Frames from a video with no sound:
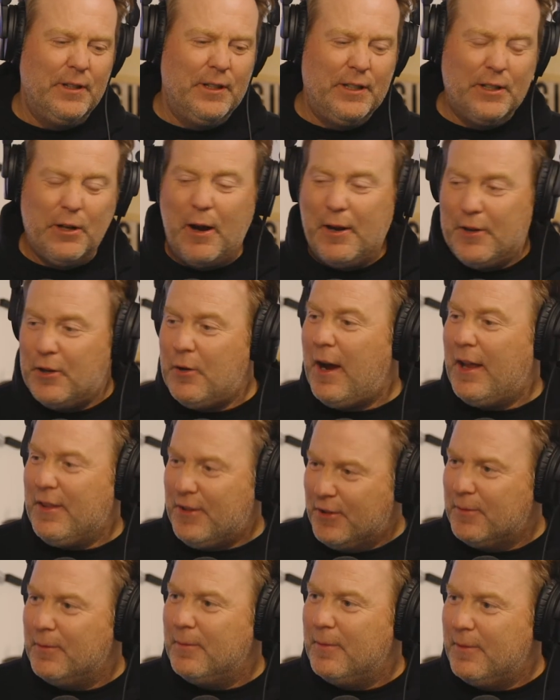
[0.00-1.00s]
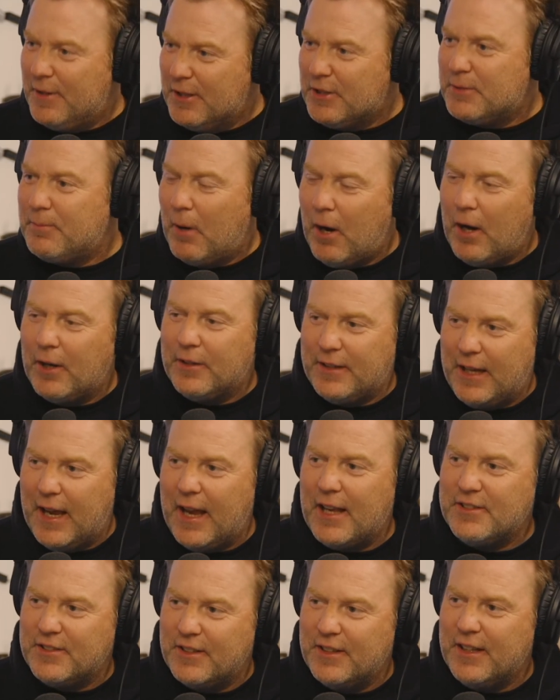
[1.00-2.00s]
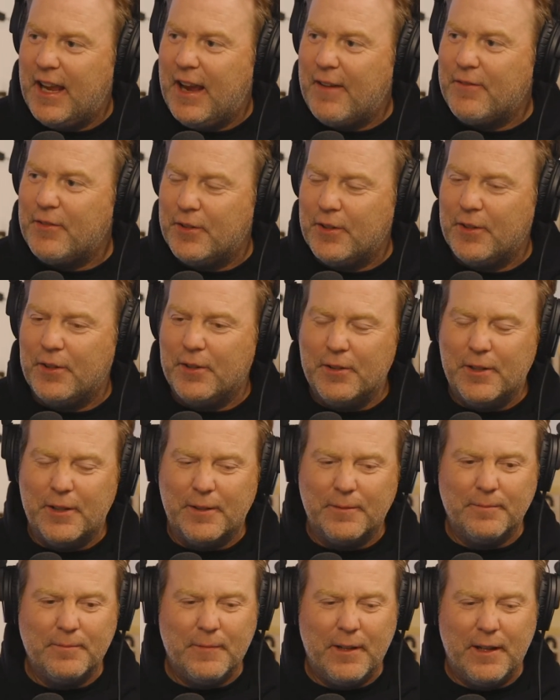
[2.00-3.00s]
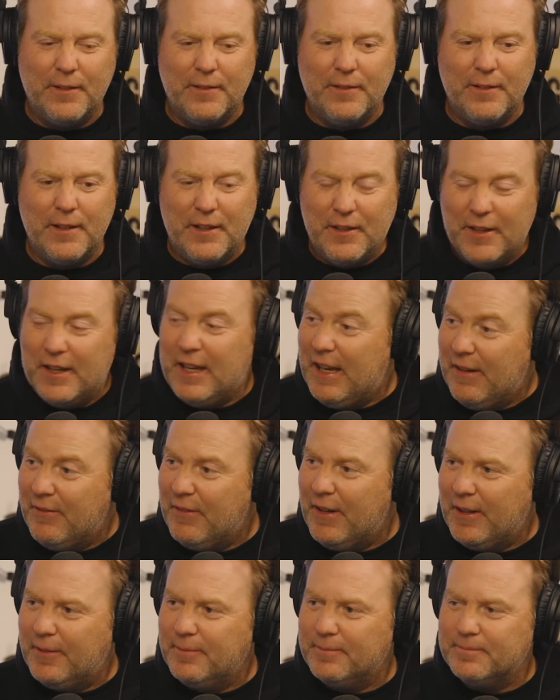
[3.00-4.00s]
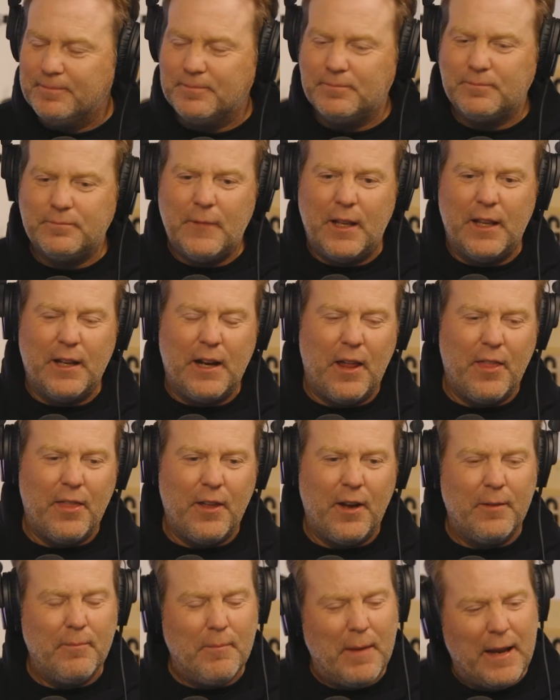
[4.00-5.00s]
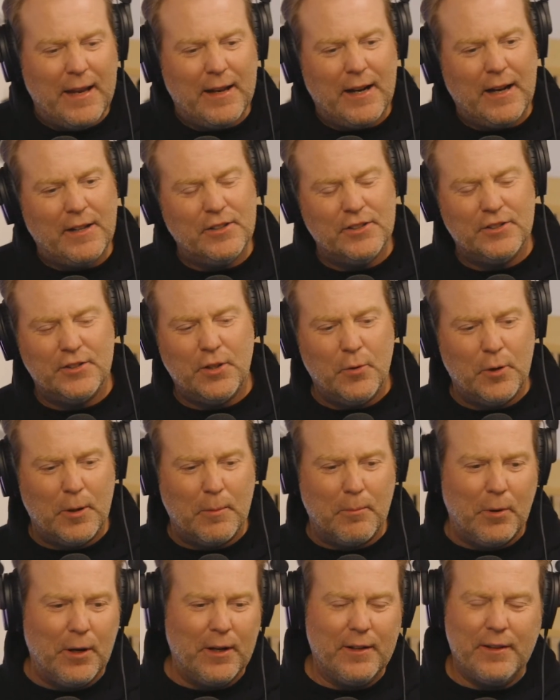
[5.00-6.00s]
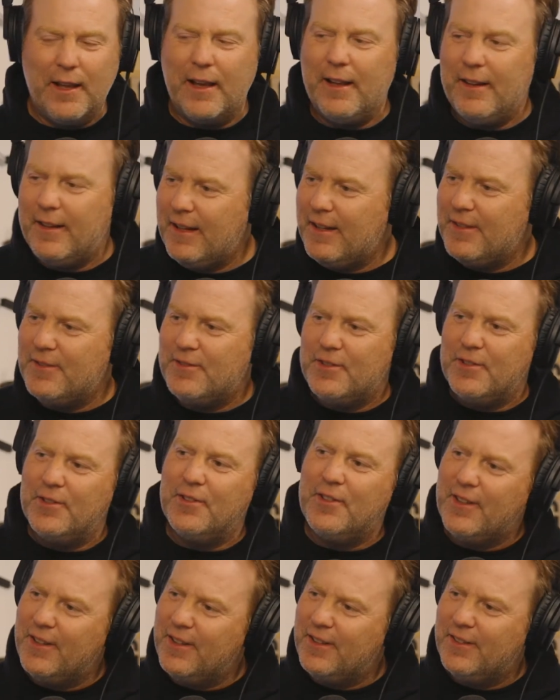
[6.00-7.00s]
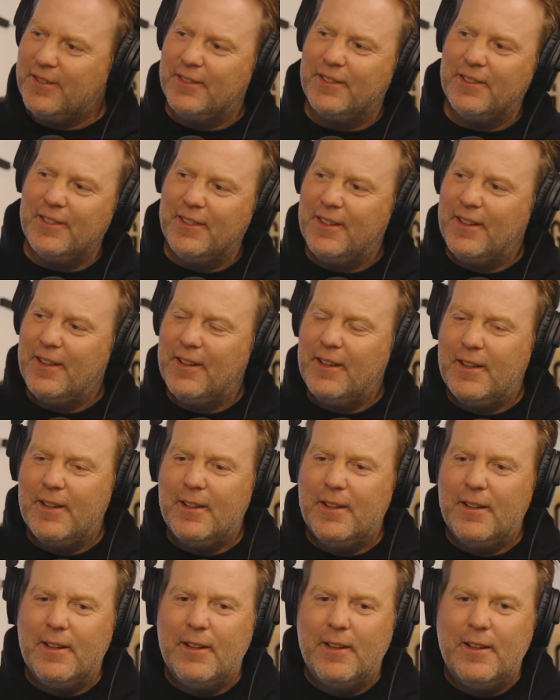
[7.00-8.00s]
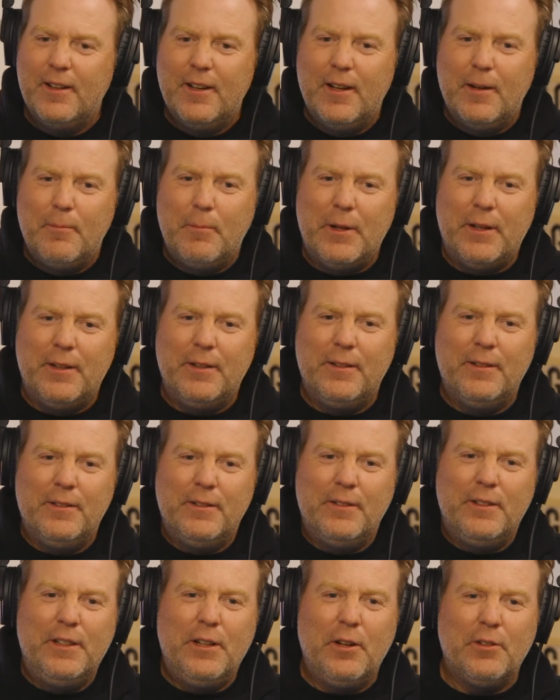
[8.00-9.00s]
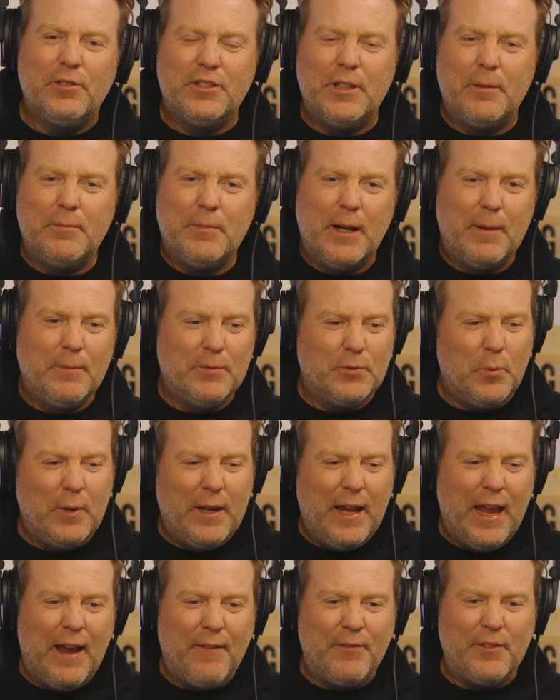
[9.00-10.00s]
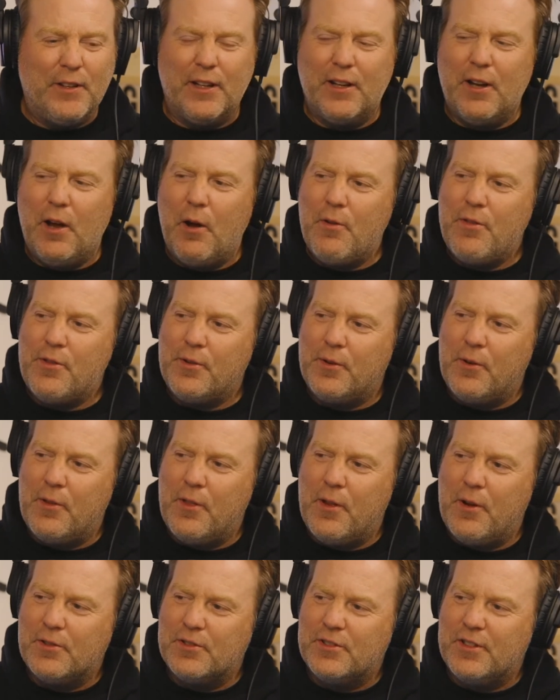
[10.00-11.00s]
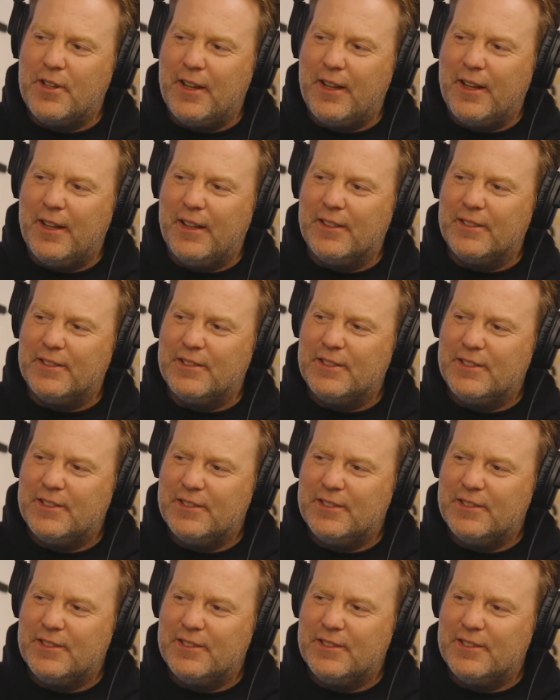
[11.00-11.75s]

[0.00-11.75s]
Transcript: you know, I knew I had to do this podcast in the afternoon and in the evening, and I thought, man, I just don't want to bring that into the. But you know, sometimes we have to go through those things.